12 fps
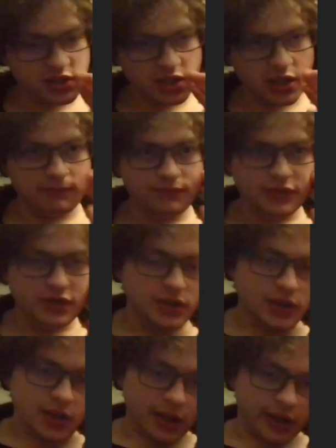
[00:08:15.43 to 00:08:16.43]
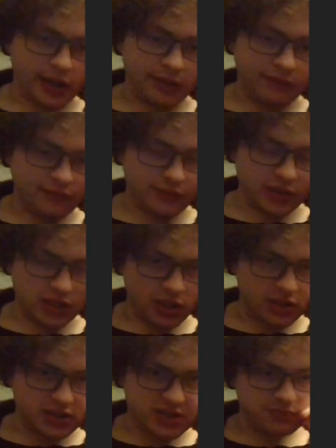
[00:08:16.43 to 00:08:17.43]
yeah,
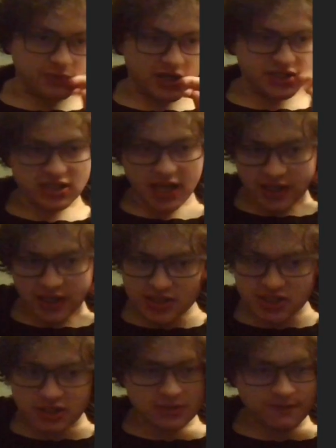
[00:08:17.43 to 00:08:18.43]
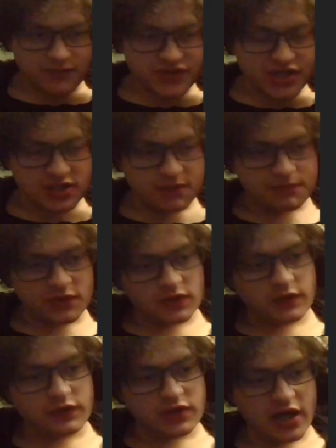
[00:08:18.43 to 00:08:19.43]
it spreads status, sets up
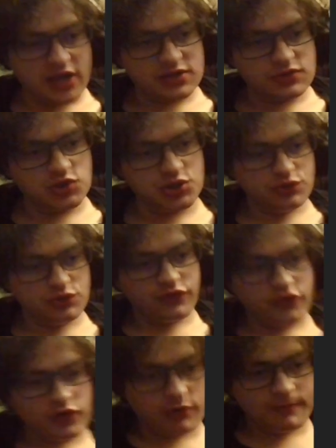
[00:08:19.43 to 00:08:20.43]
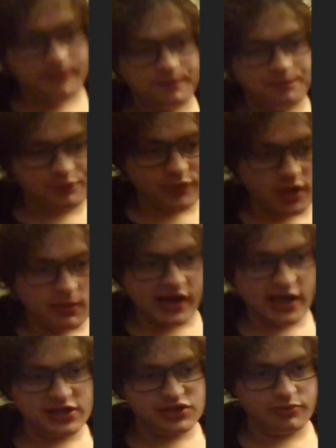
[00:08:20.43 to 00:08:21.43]
the hazards too for my
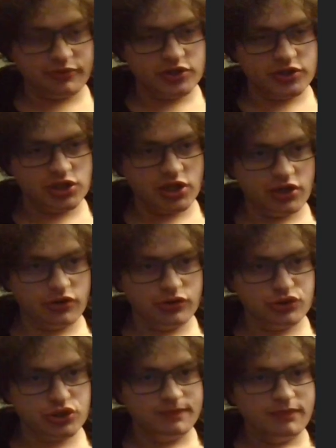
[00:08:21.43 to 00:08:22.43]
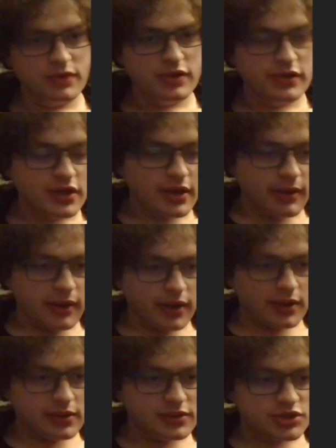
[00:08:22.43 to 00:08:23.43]
hazard appreciators,
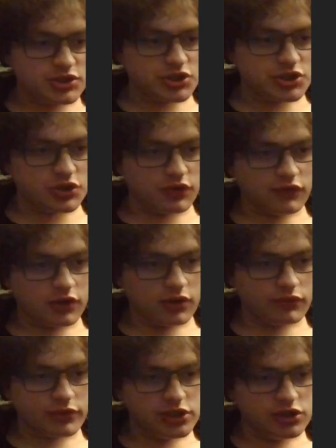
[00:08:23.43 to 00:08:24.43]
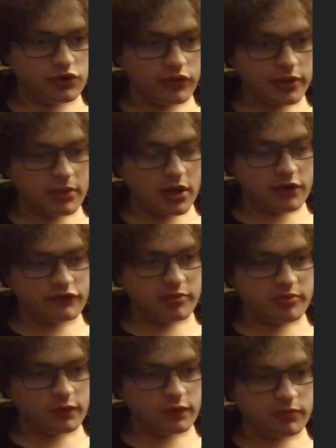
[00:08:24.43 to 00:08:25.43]
and is just an overall really annoying mon for
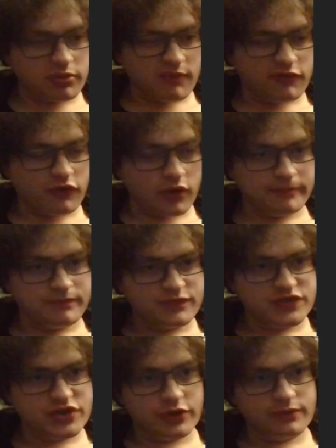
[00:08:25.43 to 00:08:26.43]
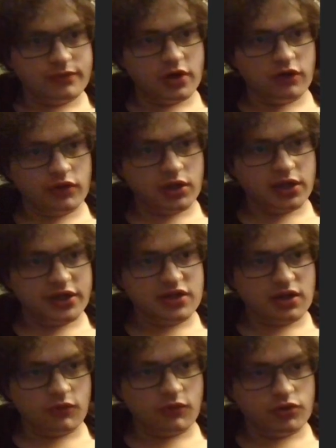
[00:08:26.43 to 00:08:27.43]
people to prep for. So overall, I
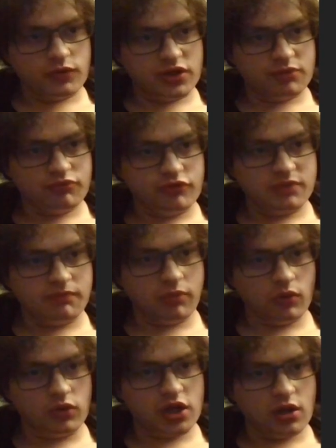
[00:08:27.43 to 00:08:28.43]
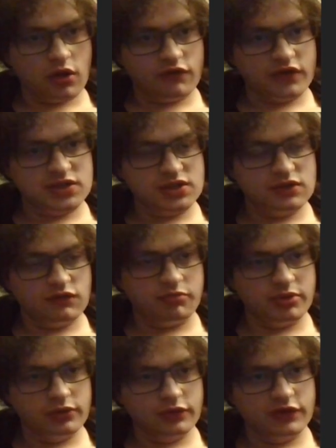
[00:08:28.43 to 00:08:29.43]
think I'm going with a pretty bulky offensive
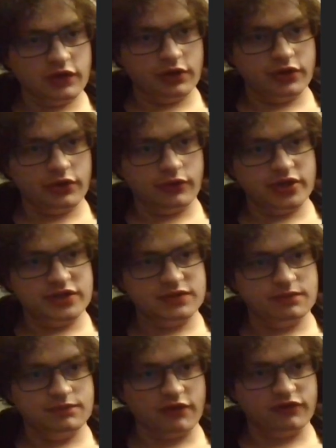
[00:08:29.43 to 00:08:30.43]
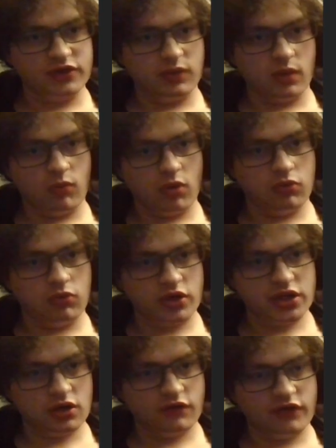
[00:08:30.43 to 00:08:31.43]
build, although it's definitely way more
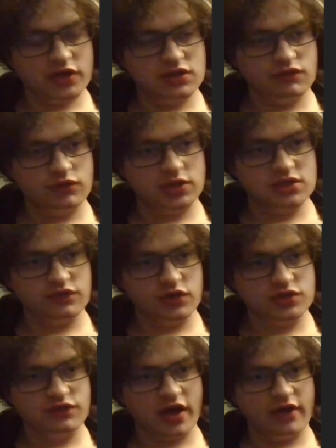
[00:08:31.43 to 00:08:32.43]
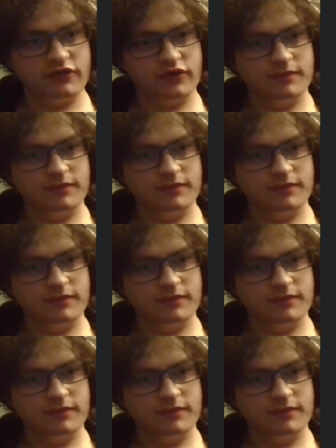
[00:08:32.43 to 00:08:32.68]
bulky than offensive with these first 5.